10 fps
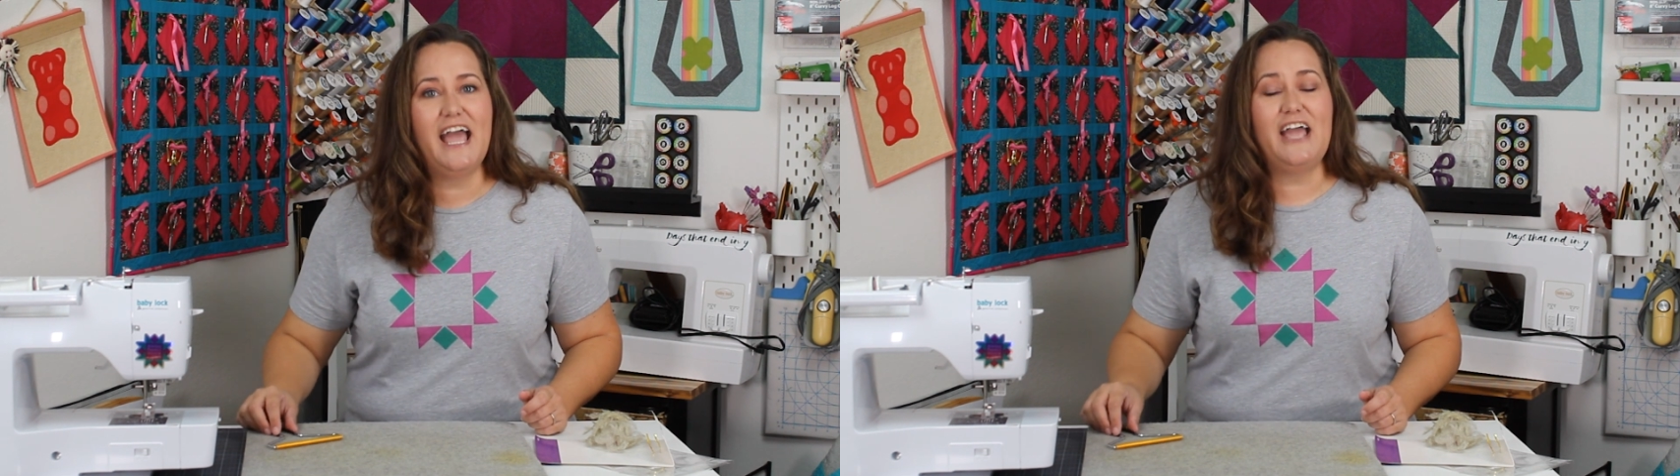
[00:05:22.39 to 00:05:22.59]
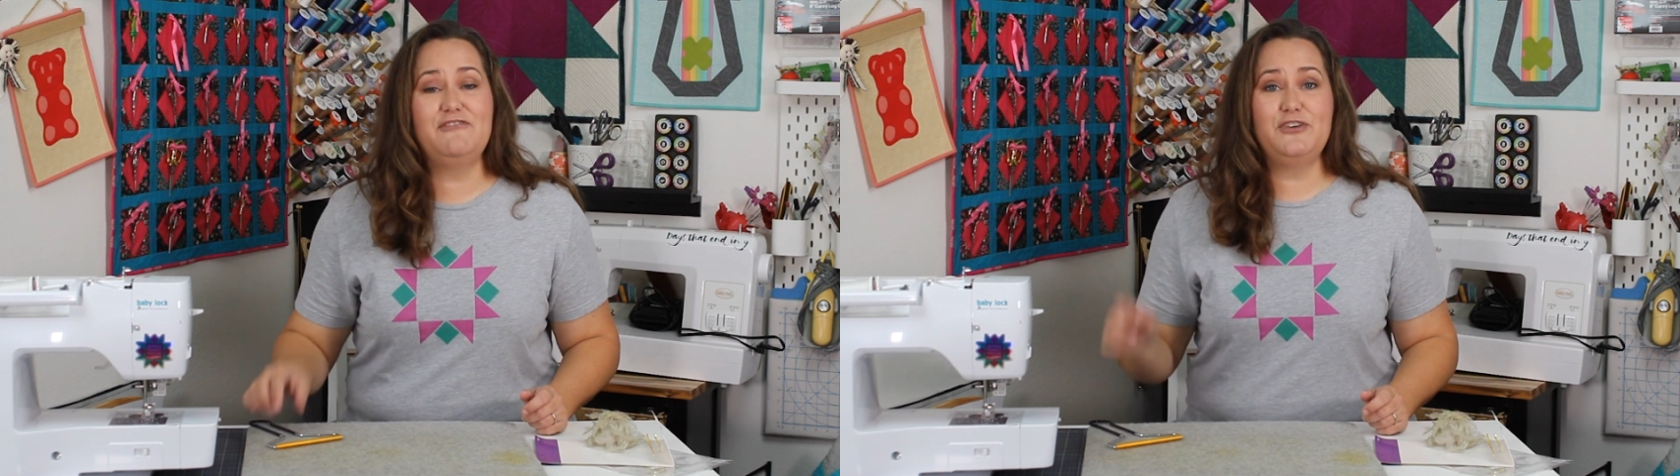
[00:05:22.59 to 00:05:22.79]

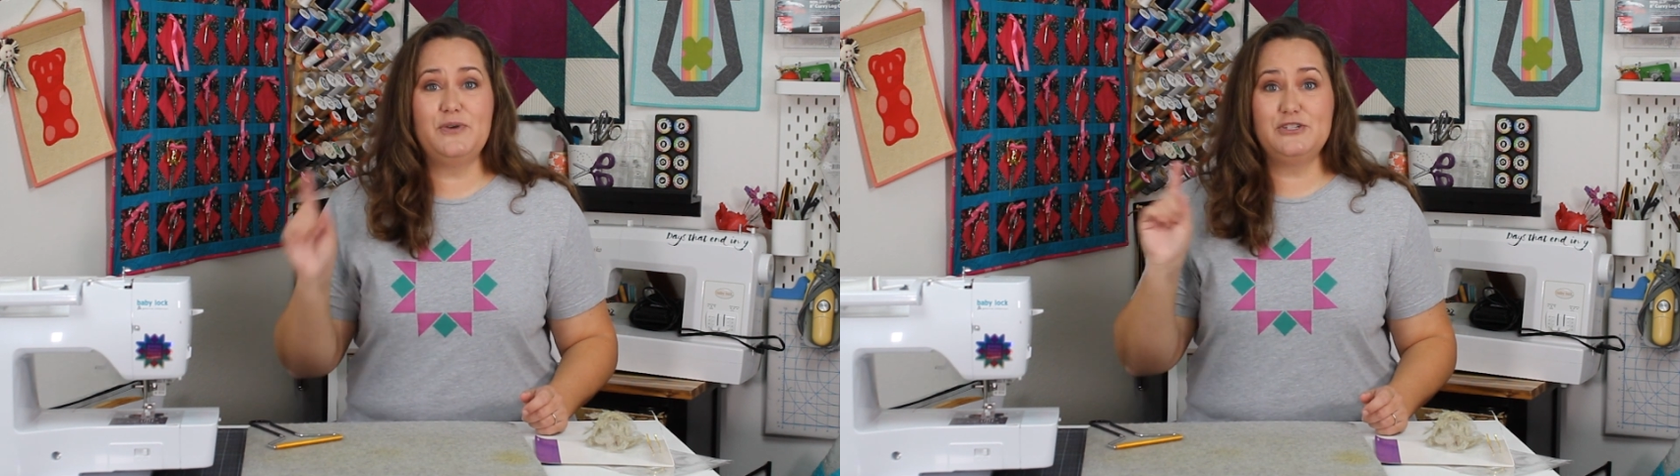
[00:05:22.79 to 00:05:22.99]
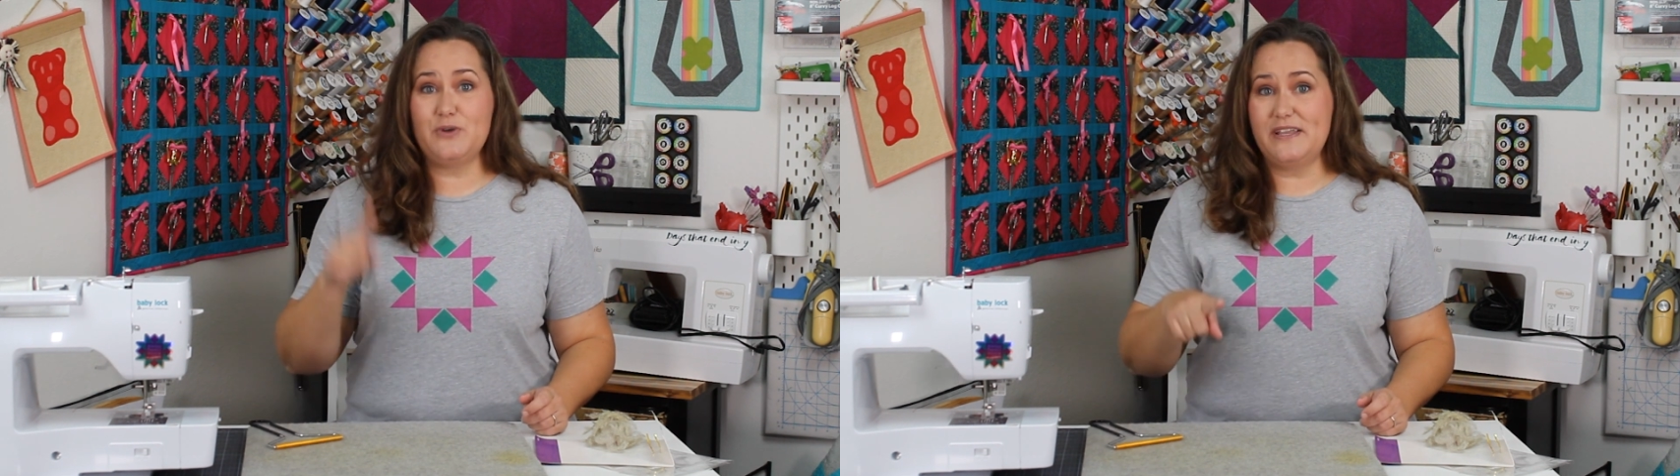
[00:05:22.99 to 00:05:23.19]
If
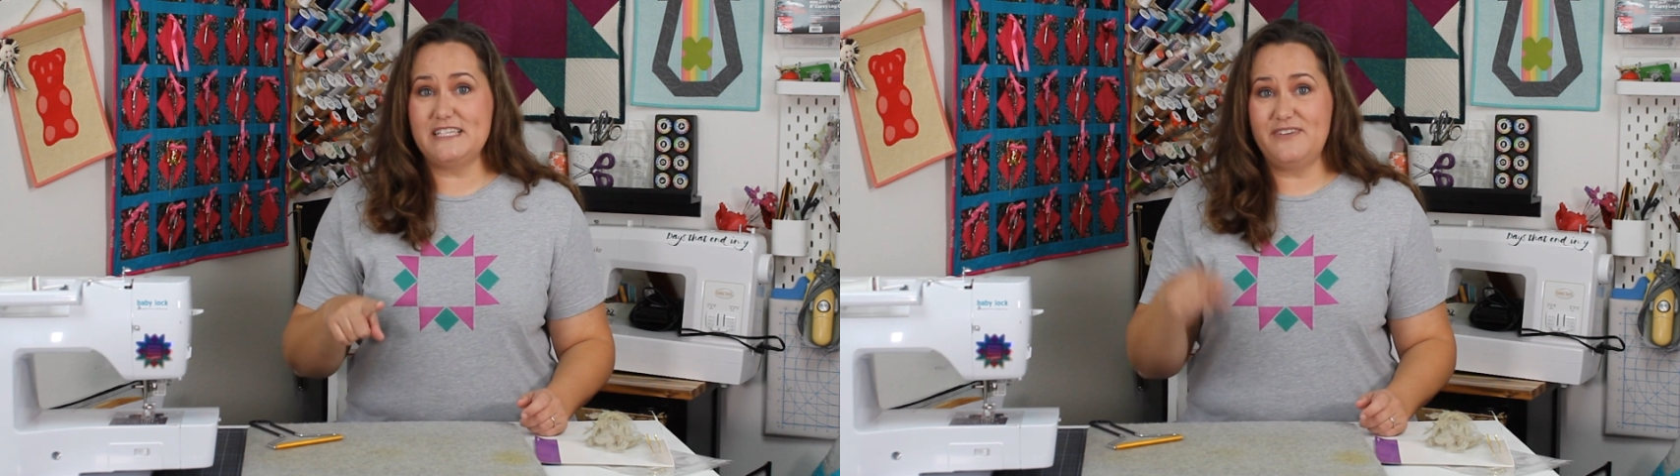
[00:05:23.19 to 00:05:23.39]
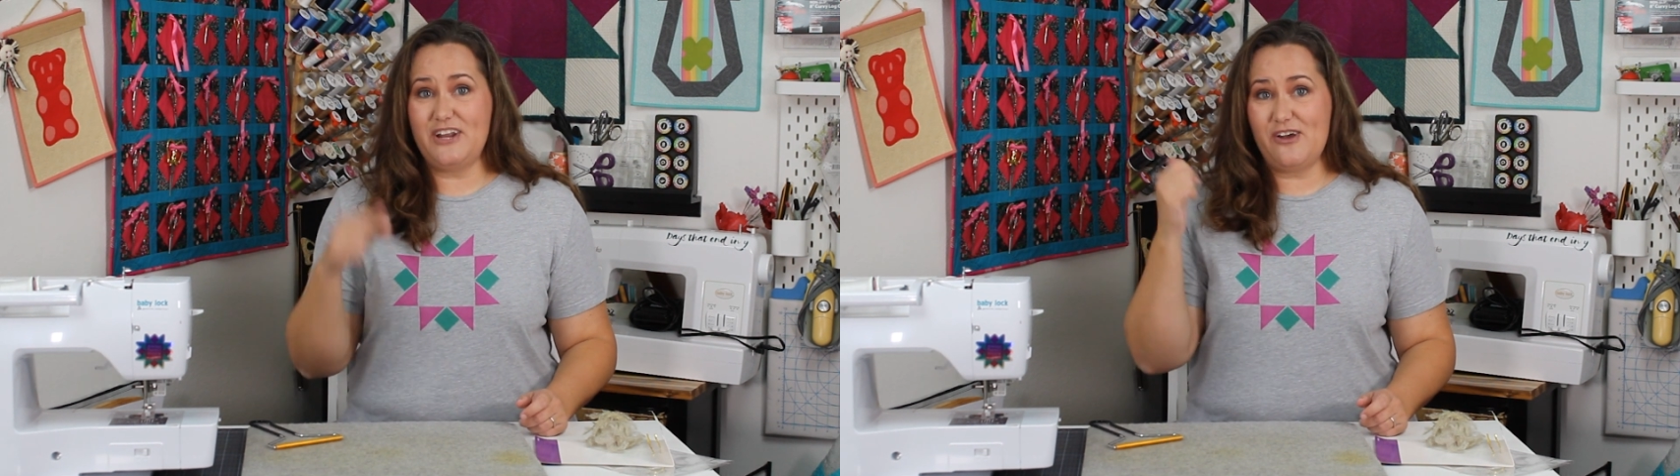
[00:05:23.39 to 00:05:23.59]
you enjoyed
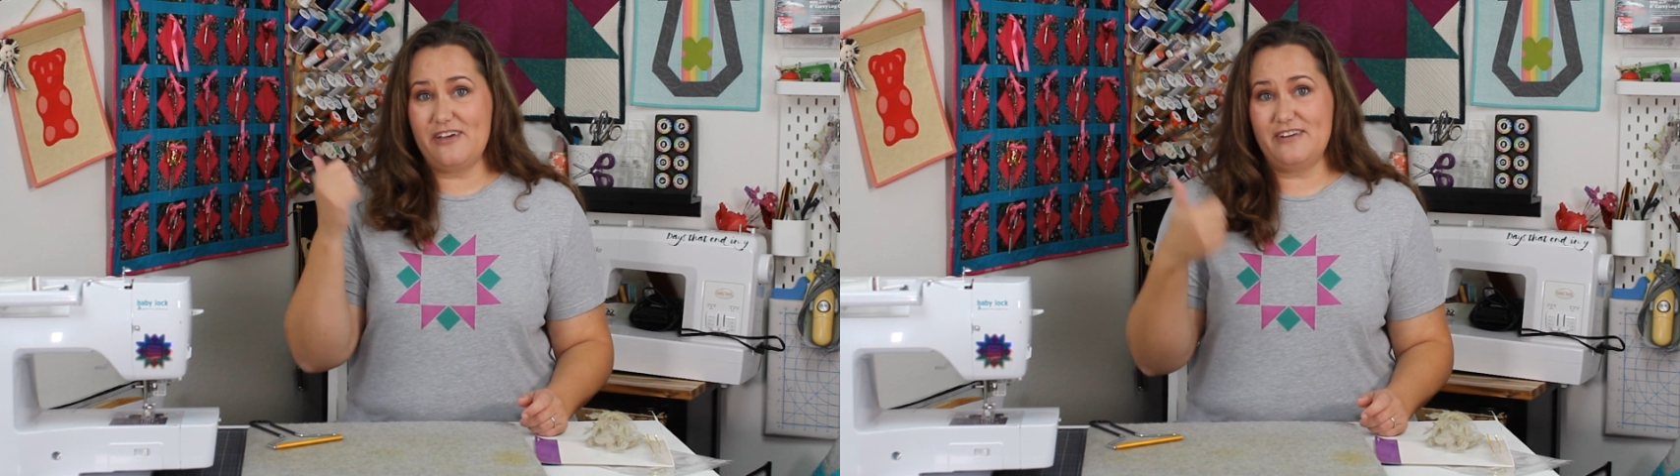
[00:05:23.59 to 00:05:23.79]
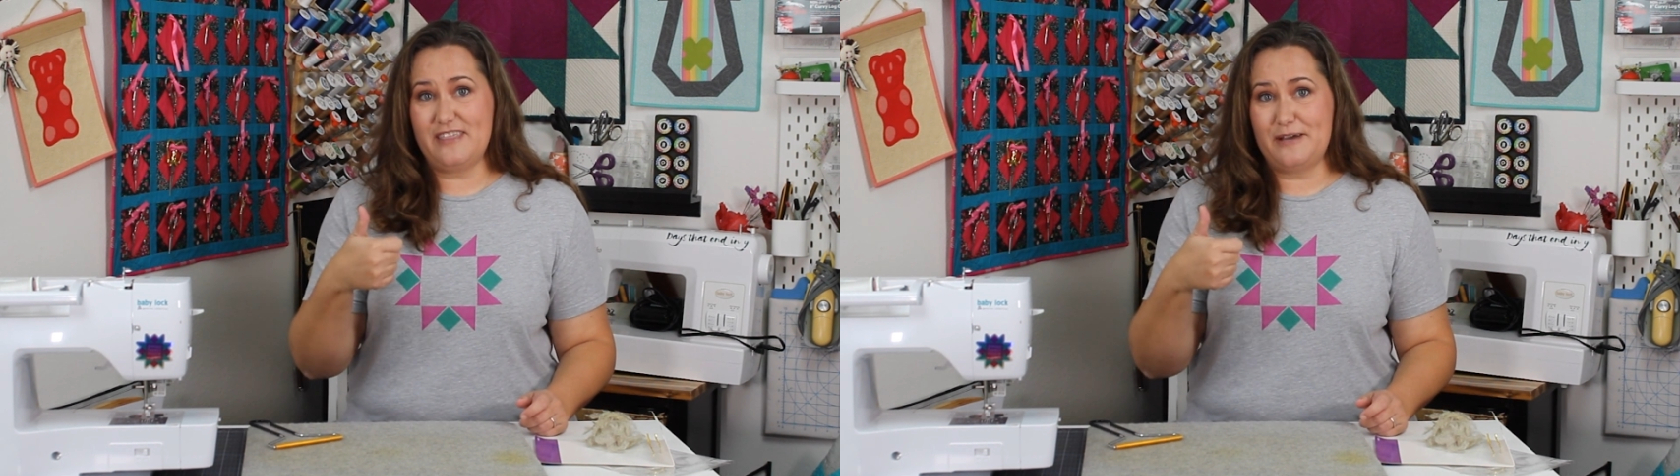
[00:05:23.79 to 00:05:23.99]
this video,
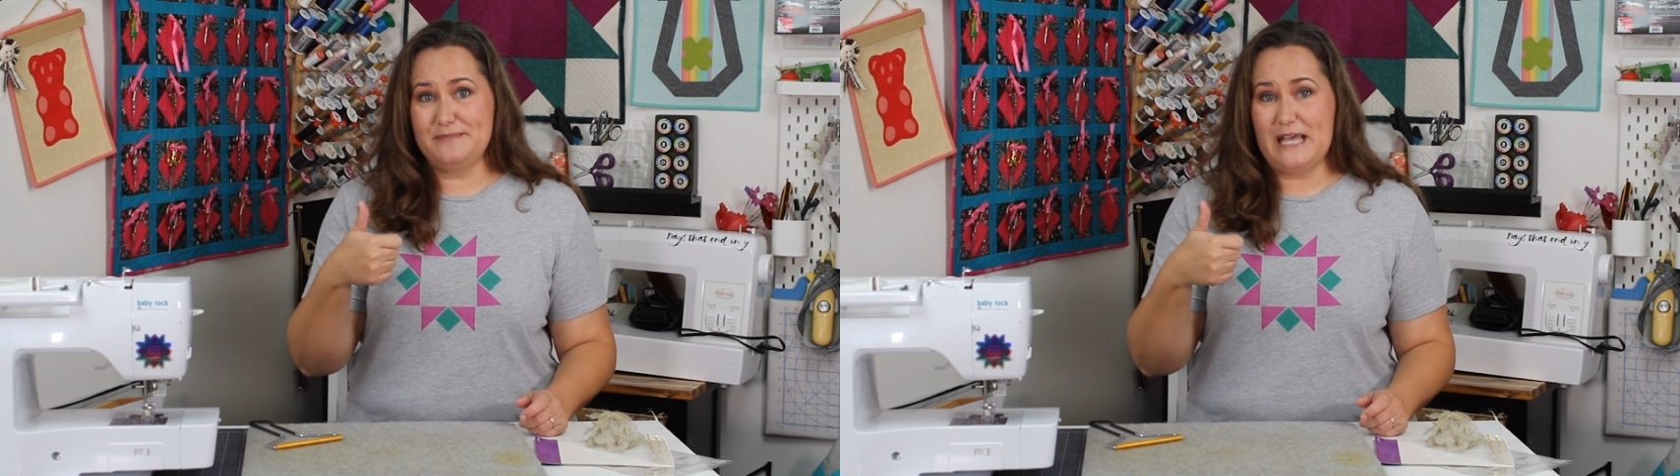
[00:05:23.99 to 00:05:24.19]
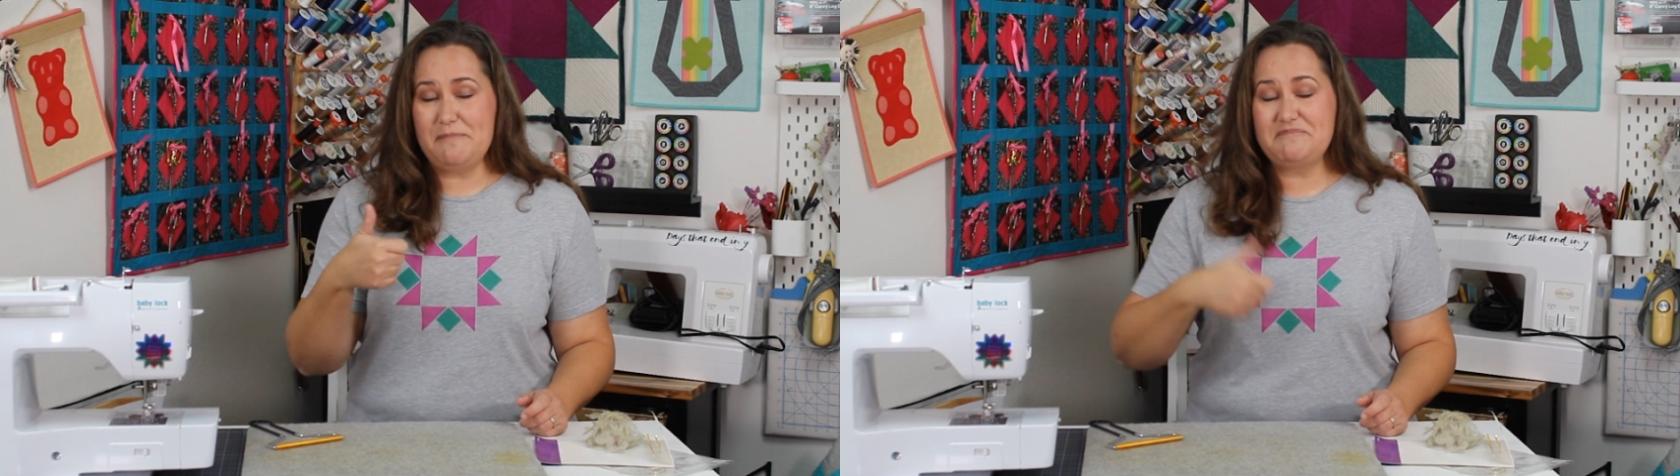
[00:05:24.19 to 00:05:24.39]
give it a
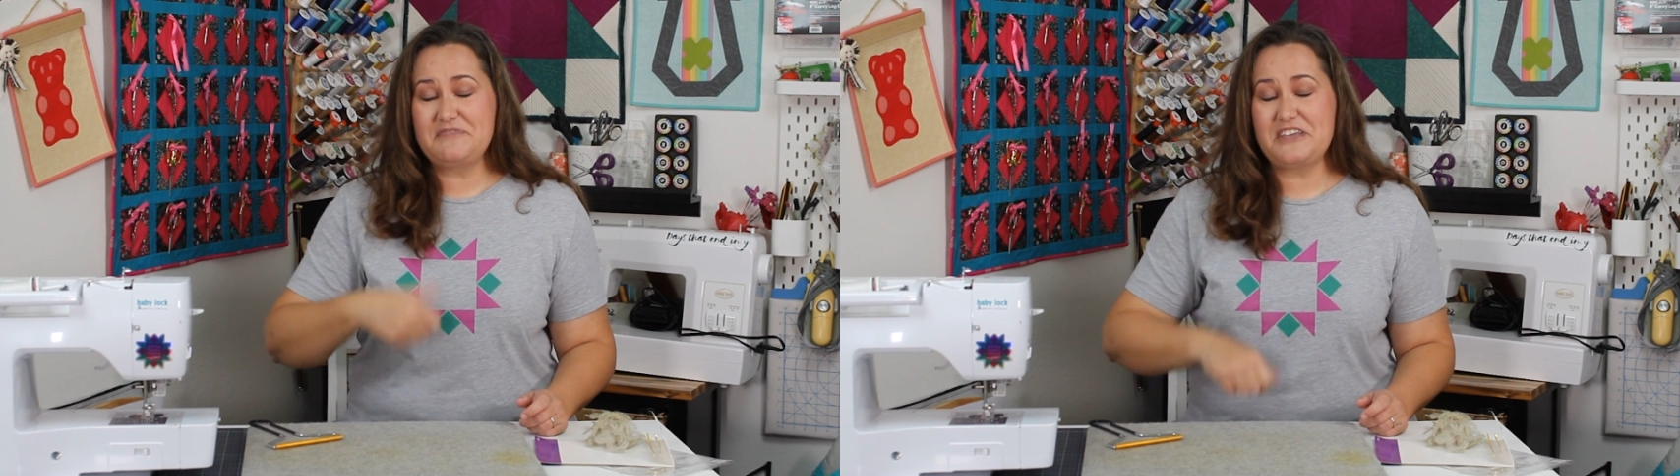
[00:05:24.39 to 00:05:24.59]
thumbs up.